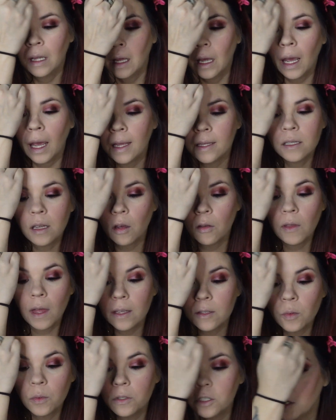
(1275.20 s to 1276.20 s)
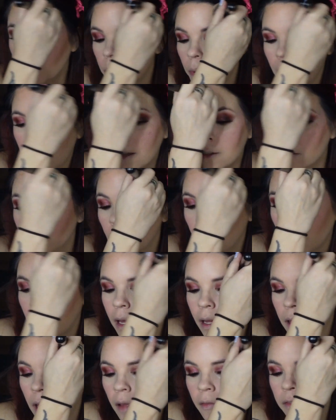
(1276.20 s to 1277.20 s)
And so that's when she passed away
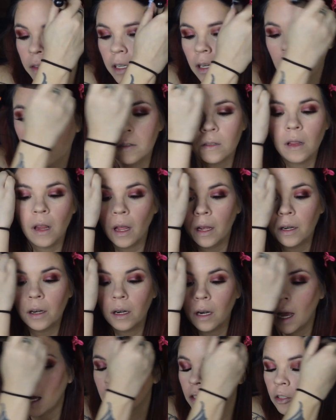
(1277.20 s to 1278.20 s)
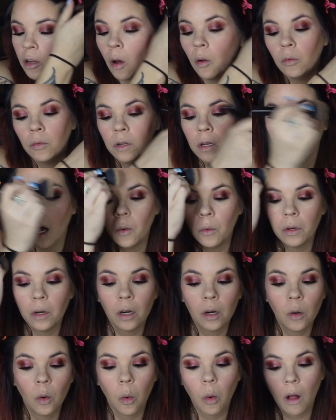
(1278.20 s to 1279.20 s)
11 years later. I don't know what
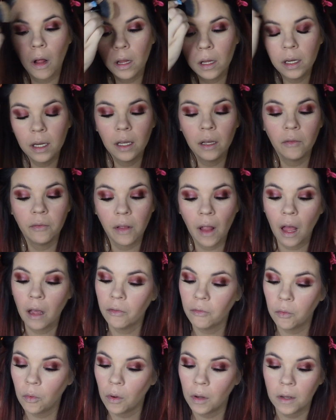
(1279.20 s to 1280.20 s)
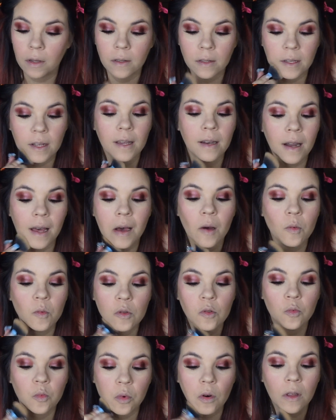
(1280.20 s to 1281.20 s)
her quality of life was, and I
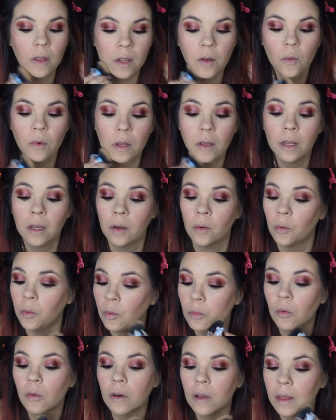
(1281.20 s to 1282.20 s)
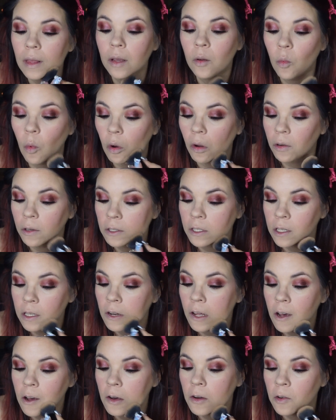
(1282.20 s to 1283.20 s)
was really wanting to
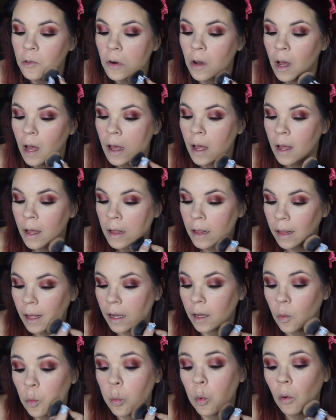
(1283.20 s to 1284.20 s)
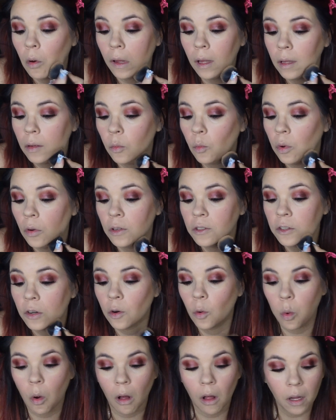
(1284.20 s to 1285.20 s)
know, like, what was her
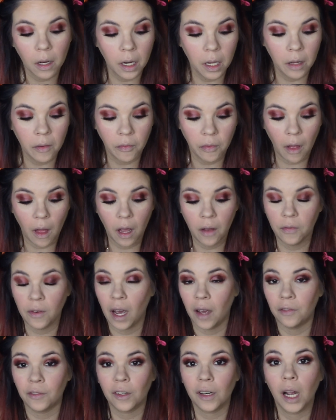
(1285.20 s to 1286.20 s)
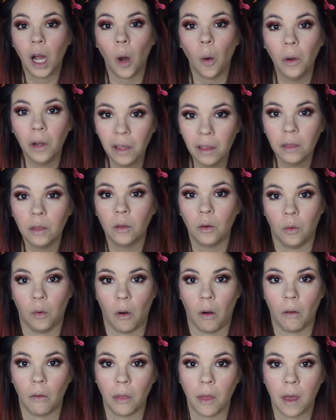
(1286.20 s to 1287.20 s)
quality of life after going through
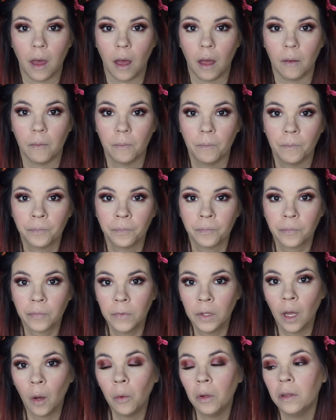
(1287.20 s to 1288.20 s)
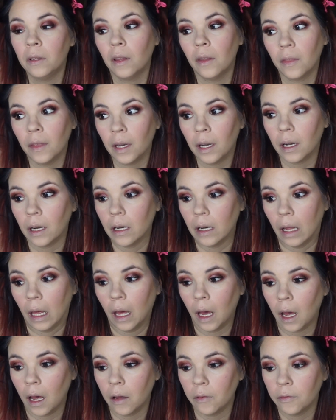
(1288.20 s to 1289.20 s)
all that. Knowing that they didn't
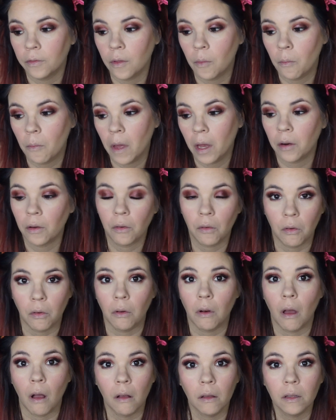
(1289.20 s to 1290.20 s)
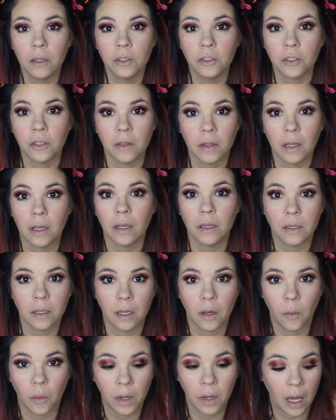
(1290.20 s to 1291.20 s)
have the medical knowledge and things
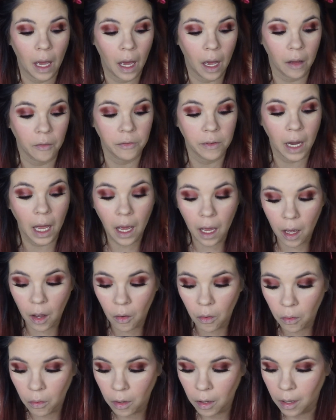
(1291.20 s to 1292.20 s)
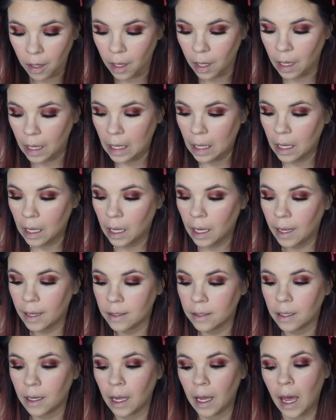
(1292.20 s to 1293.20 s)
that we have now,
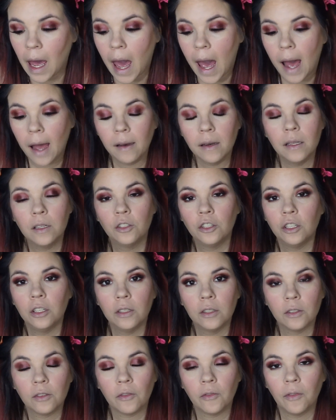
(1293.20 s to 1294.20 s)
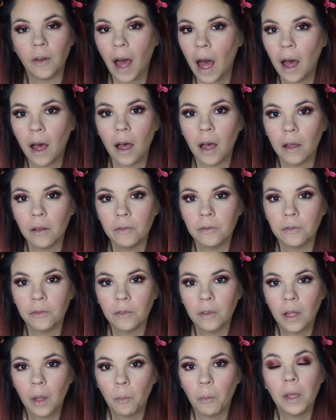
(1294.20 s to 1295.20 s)
it's like, how did she survive
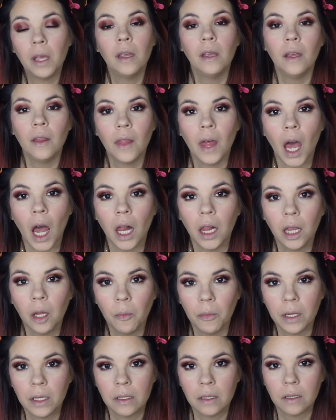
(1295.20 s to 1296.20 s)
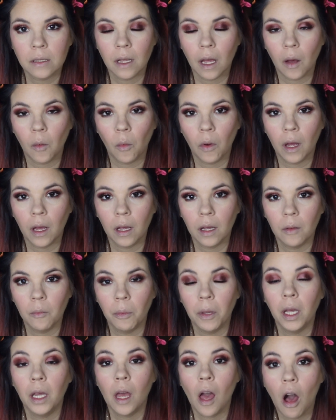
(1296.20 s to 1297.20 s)
being in the elements that way,
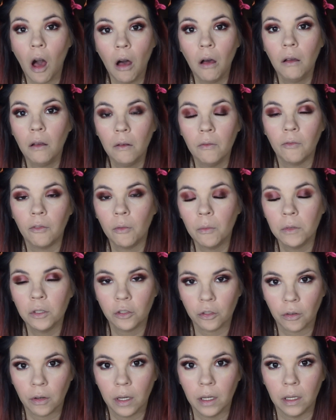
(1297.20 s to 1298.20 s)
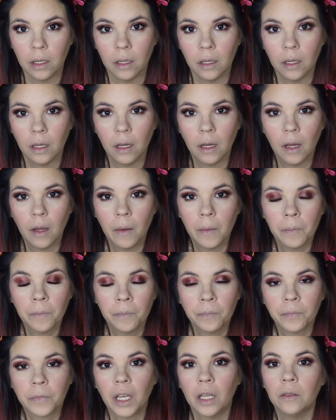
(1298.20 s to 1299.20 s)
being hung from a tree
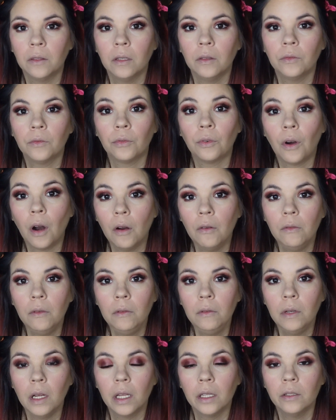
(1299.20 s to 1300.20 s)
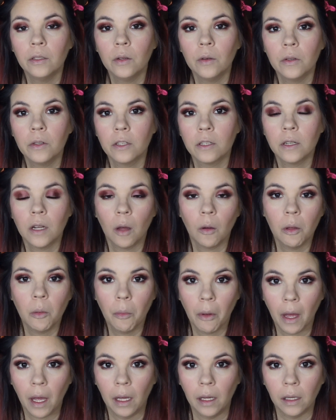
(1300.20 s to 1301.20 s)
and then thrown into a snowy
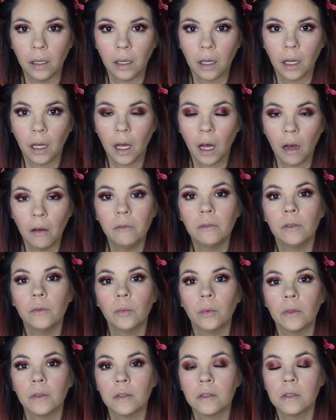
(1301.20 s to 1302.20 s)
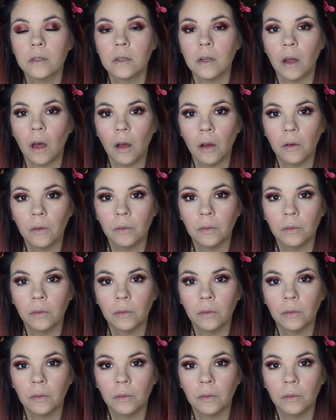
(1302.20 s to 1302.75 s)
bank and covered with snow